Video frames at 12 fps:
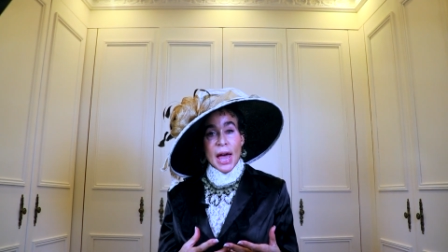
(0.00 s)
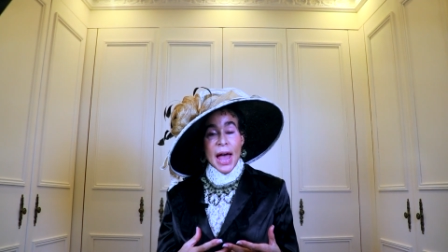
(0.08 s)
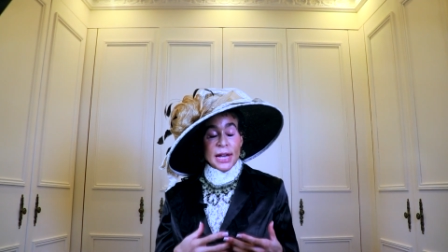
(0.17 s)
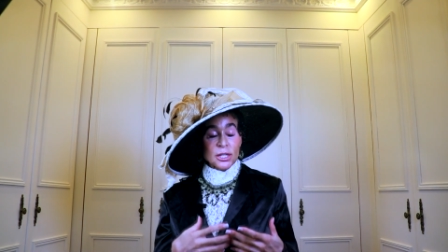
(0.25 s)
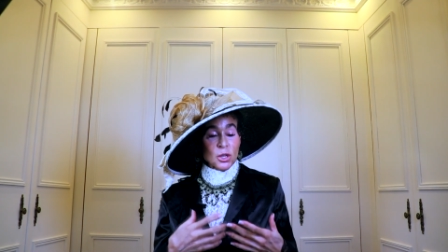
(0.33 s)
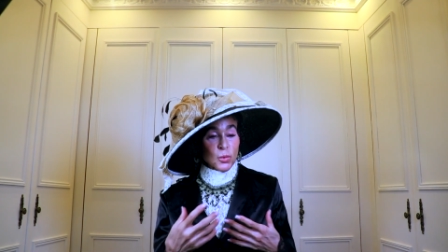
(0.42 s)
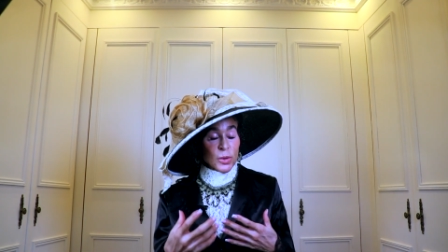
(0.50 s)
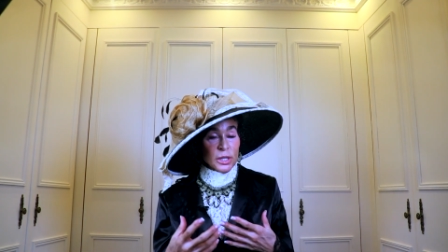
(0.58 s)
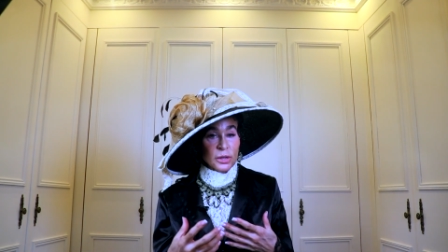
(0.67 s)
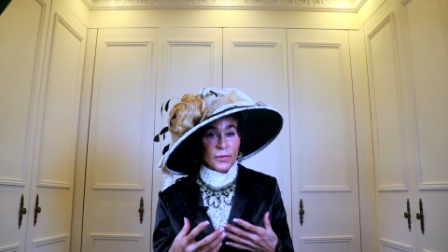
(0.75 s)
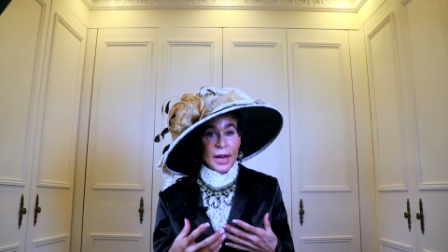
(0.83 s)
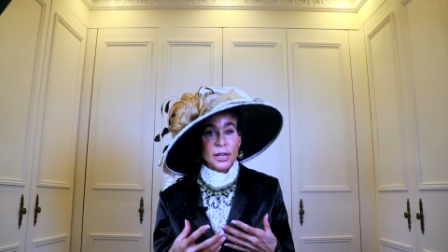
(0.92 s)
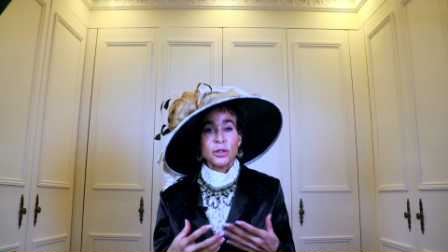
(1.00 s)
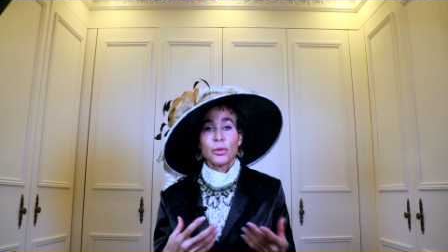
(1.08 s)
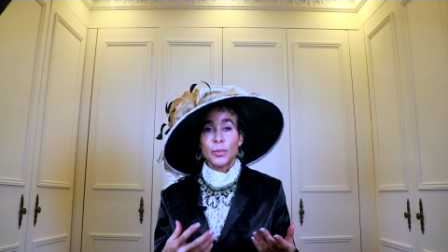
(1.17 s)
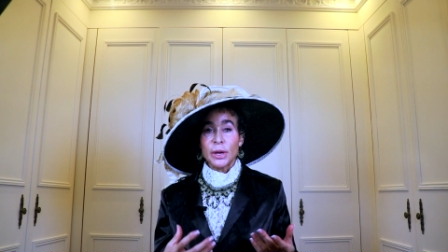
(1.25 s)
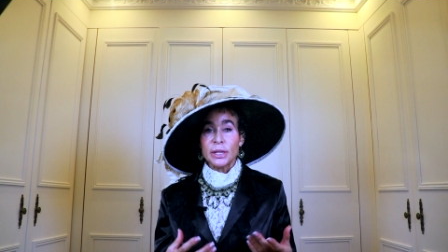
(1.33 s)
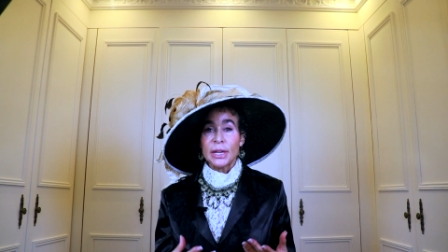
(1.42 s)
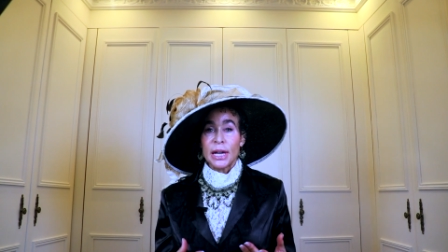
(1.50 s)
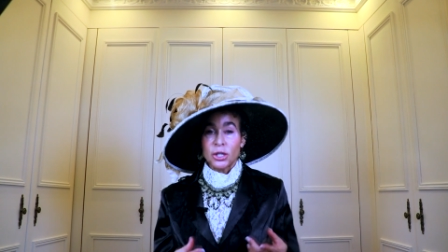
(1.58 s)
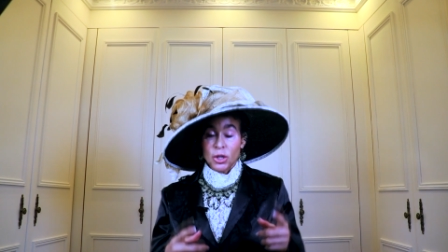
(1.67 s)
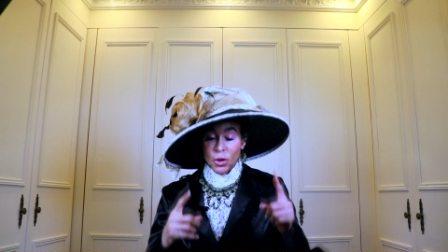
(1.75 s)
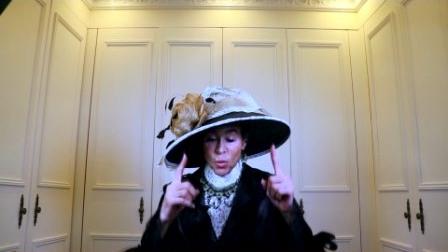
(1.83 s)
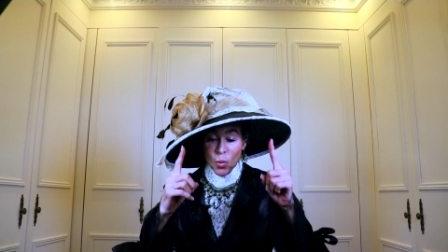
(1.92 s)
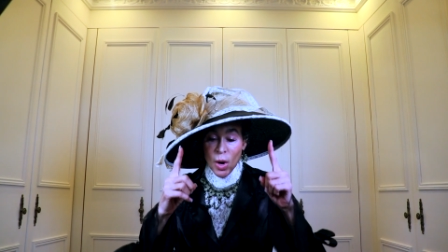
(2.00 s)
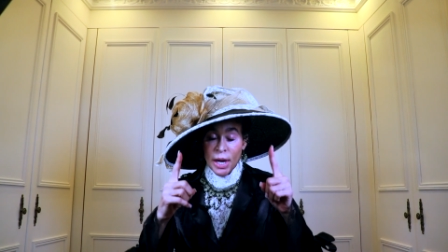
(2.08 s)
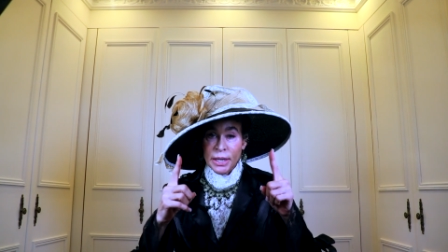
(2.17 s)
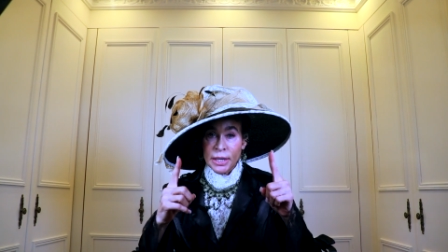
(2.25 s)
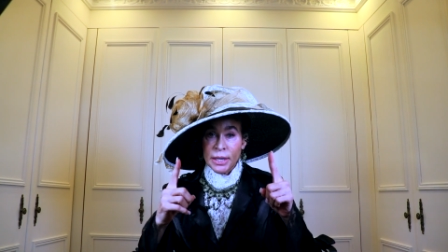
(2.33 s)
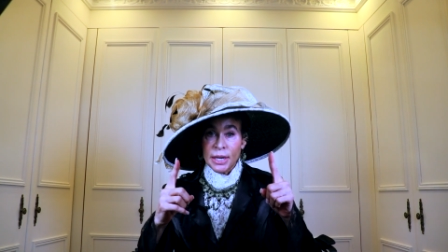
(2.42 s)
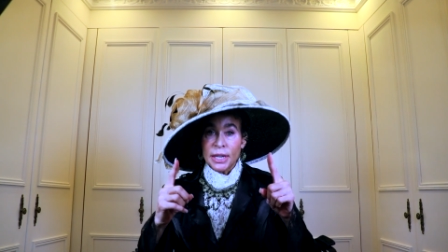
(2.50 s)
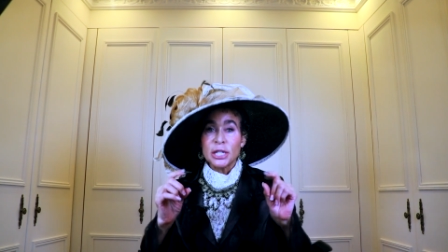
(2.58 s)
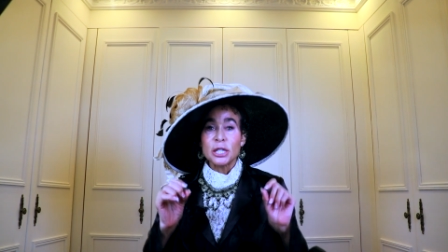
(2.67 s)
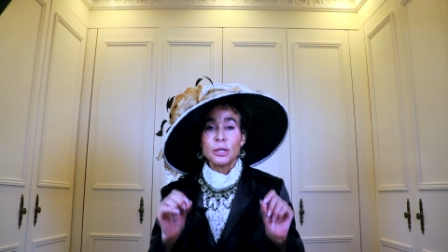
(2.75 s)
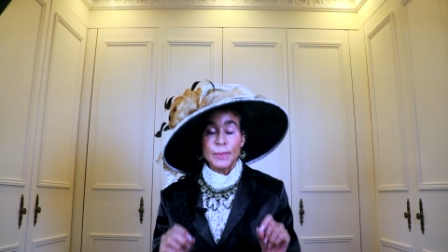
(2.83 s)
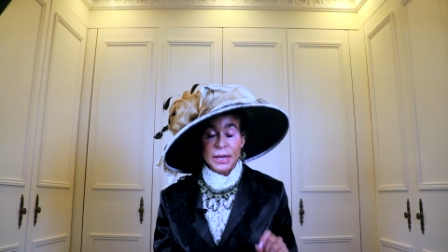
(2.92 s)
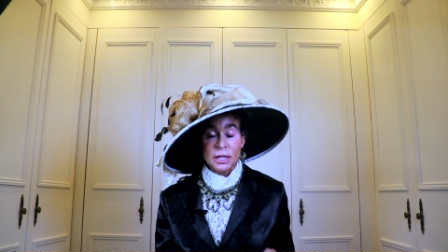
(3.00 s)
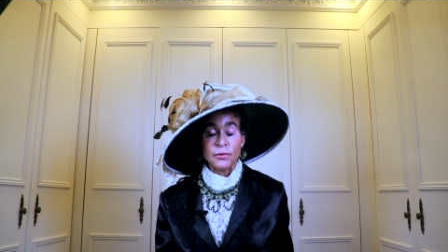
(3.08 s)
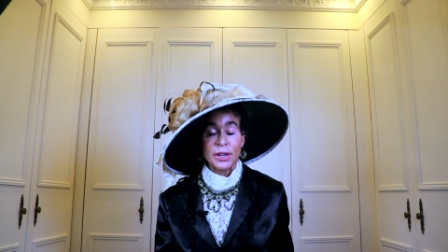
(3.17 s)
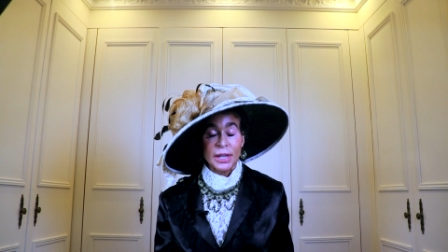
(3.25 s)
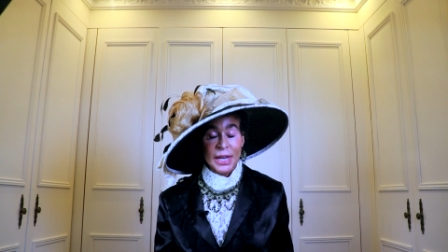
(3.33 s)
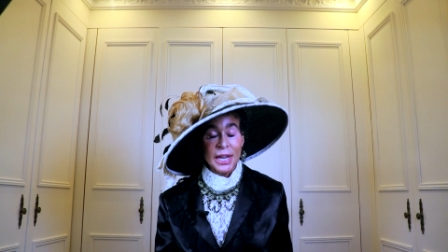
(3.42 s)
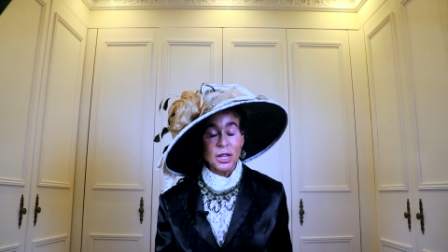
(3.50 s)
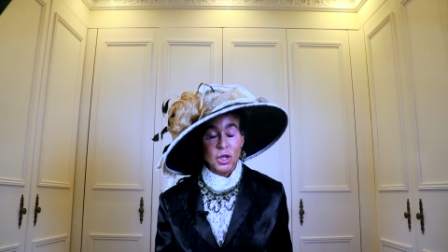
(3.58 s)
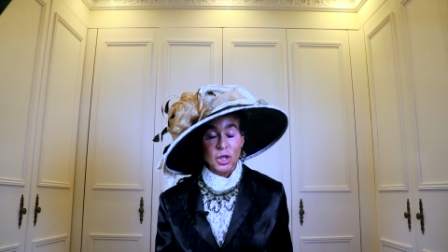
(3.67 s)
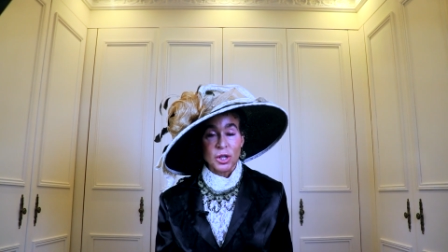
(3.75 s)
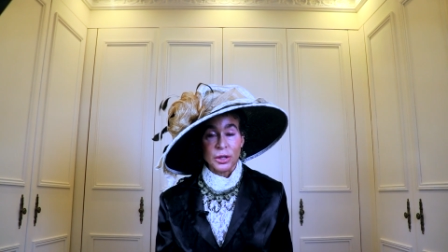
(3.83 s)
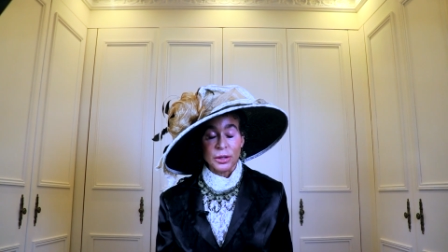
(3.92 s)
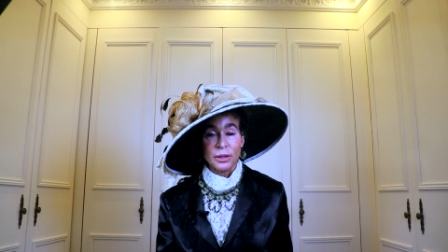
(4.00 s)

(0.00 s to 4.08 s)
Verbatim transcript: as a risk factor for breast cancer one specification